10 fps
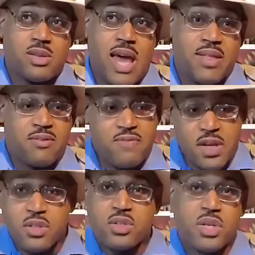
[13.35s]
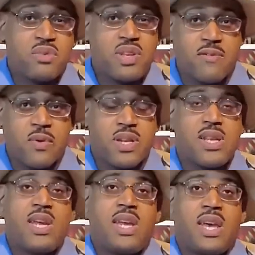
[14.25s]
how the figures are so different
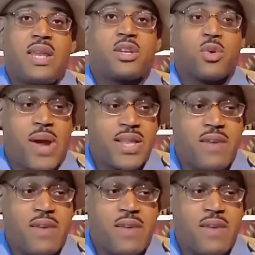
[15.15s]
and incorrect,